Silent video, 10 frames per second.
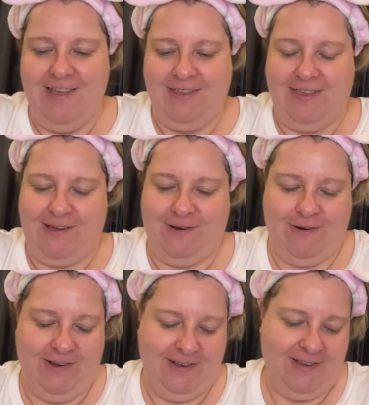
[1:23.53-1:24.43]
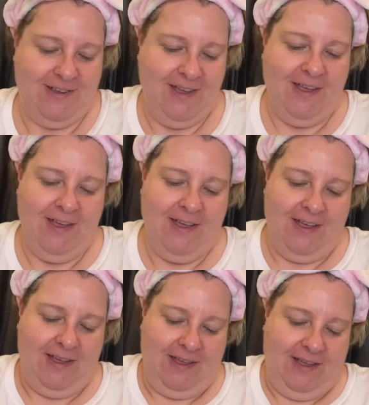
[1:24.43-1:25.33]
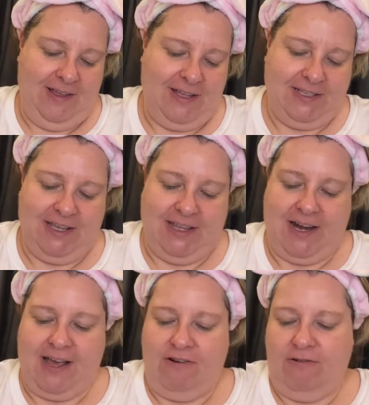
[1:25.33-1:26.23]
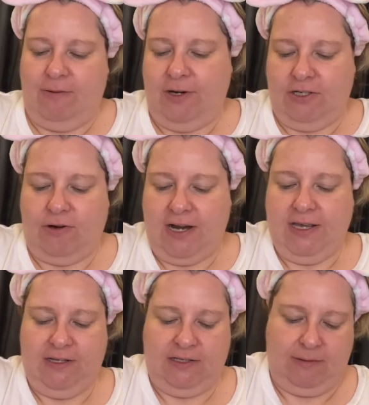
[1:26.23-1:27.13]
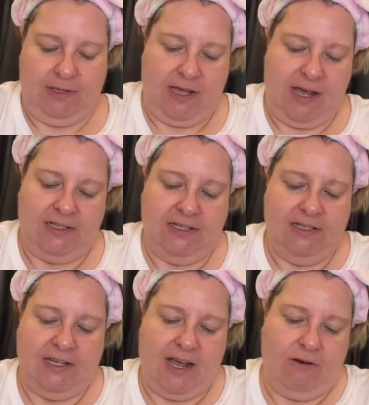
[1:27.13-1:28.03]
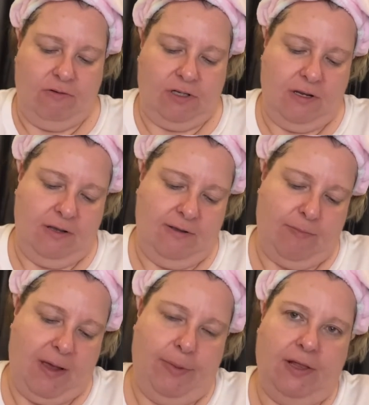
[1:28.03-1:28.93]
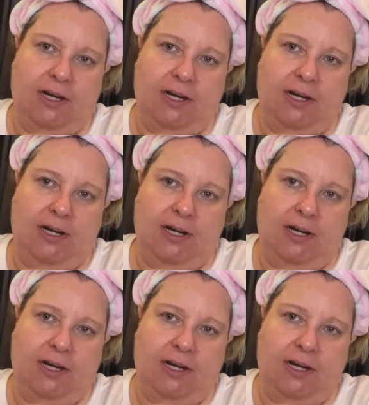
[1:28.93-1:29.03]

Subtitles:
So, let's get that out. I'm going to try to get some of the essence out by pulling